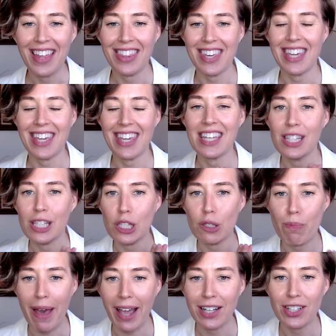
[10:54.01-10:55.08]
the
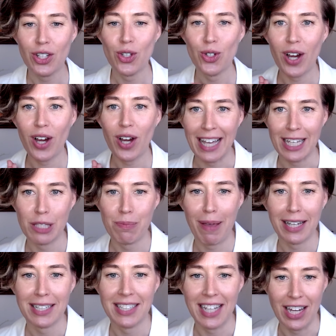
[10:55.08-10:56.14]
inspect your
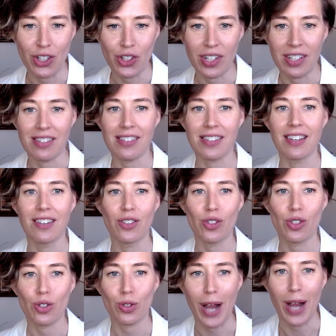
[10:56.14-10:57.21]
expectations
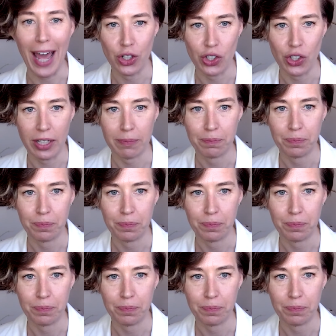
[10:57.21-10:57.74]
strategy.